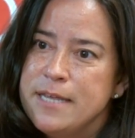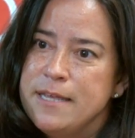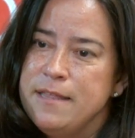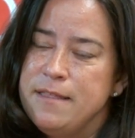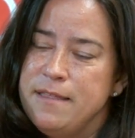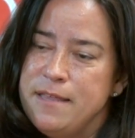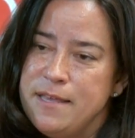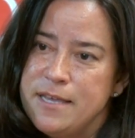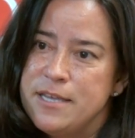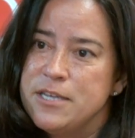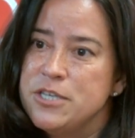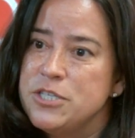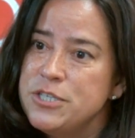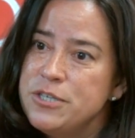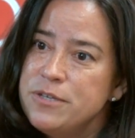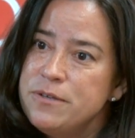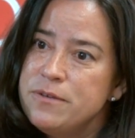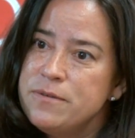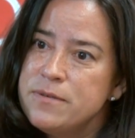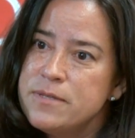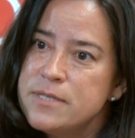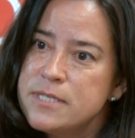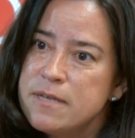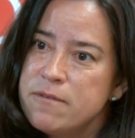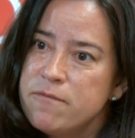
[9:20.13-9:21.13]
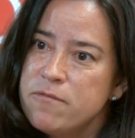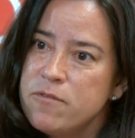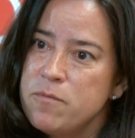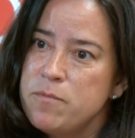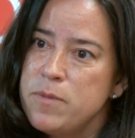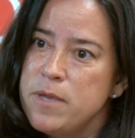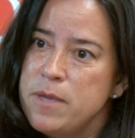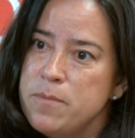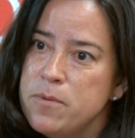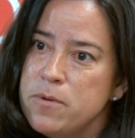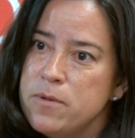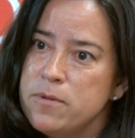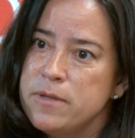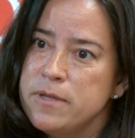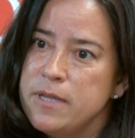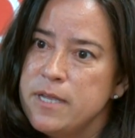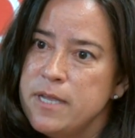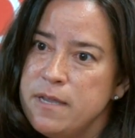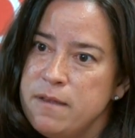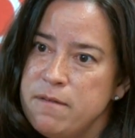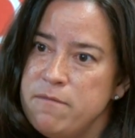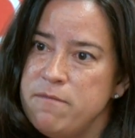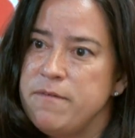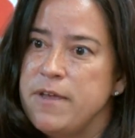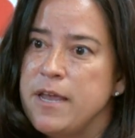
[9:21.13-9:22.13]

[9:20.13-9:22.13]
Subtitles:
the issues of the people in